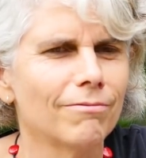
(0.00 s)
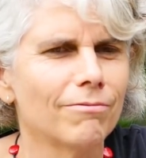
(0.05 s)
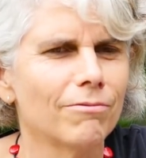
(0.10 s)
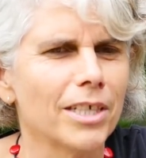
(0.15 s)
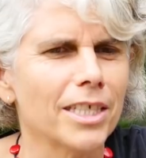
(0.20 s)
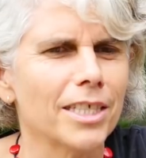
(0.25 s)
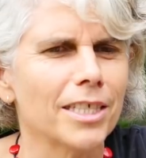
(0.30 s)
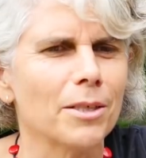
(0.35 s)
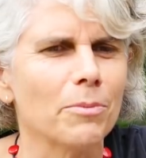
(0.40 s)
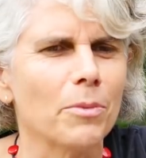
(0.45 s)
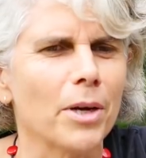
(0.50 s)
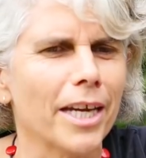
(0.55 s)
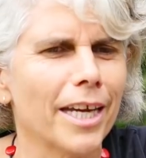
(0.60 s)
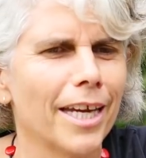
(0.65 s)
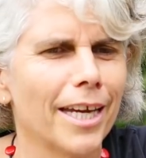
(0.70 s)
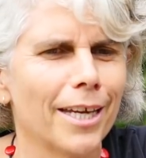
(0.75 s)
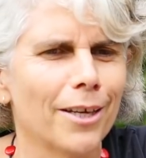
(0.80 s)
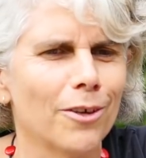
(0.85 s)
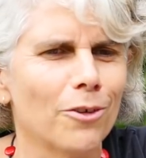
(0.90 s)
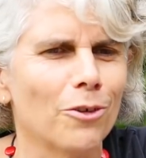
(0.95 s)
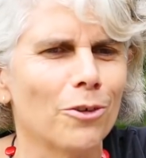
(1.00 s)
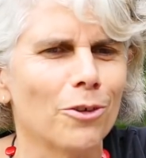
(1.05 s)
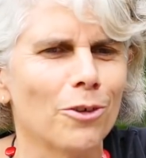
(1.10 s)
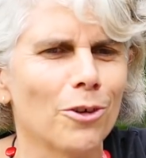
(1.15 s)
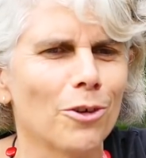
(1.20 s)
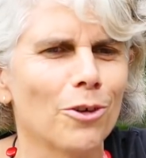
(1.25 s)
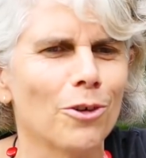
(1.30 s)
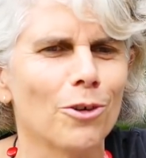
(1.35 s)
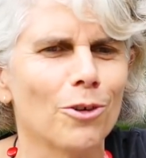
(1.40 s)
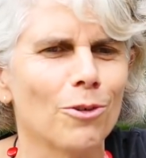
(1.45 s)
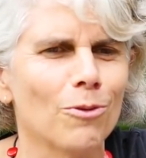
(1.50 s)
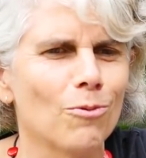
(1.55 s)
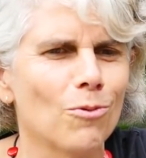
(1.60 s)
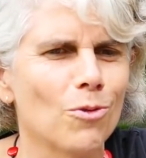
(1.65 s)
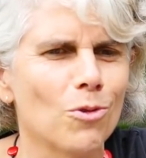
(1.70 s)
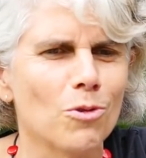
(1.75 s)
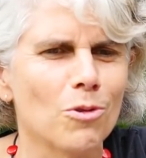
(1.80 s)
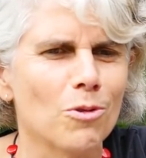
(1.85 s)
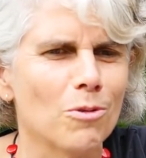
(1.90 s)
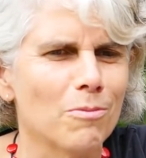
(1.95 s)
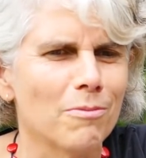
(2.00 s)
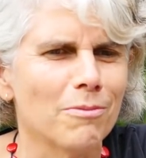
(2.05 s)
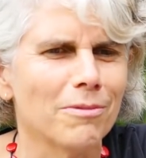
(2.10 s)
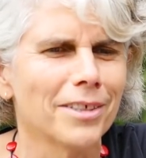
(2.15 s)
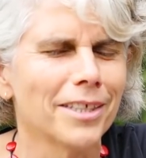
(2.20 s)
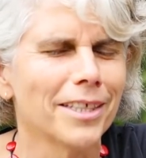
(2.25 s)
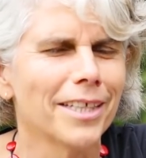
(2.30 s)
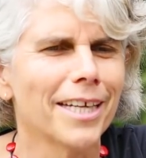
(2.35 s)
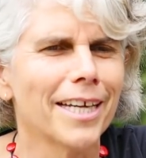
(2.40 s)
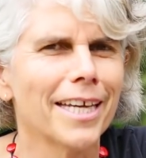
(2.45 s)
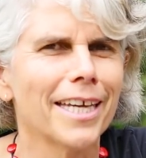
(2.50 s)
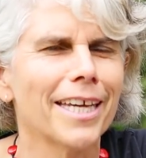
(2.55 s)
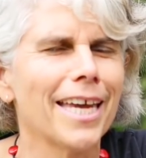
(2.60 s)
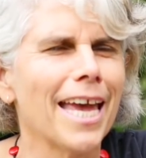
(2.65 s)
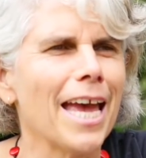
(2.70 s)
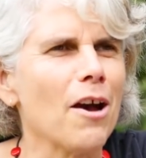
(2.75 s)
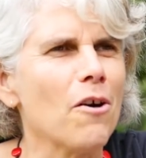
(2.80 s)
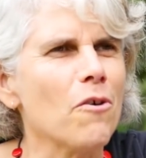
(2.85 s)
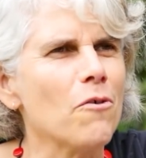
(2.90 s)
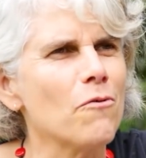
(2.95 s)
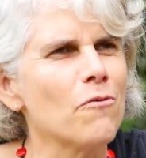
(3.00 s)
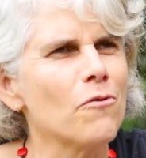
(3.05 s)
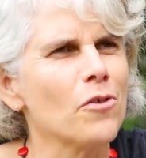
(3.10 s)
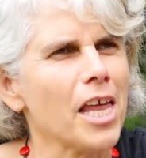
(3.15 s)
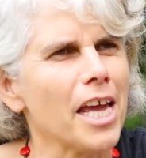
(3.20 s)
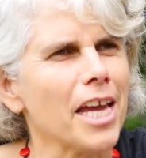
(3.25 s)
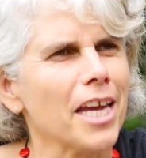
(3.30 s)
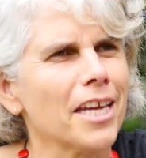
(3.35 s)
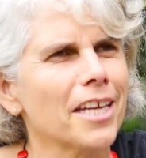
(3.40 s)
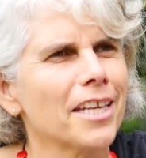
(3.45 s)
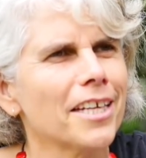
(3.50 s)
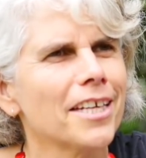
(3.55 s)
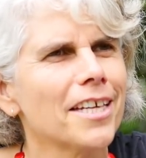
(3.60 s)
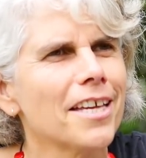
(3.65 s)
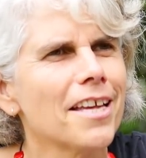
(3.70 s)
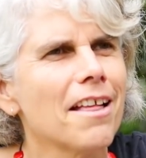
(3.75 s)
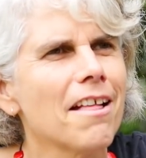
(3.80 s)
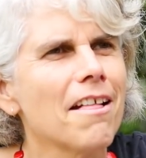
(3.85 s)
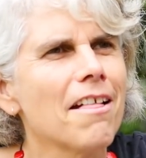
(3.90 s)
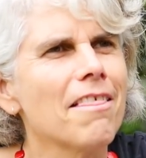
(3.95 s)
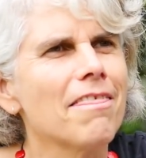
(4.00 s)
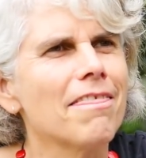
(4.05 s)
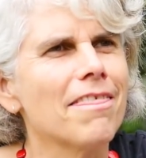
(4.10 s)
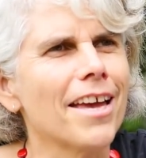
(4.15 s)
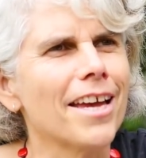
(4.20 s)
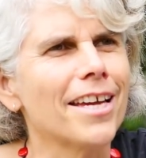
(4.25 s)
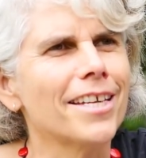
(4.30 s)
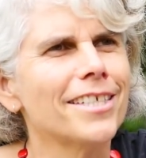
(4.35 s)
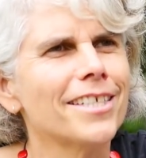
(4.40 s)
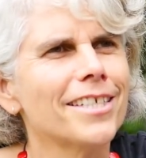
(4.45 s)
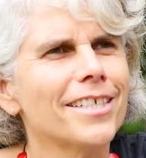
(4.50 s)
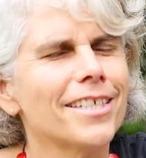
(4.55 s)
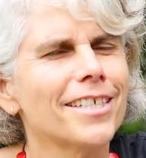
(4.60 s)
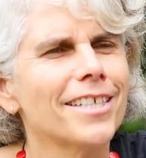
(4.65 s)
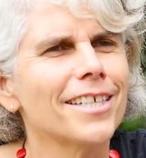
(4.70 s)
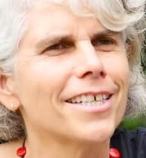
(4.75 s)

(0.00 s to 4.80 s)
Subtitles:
resting my head on her warm cow flank that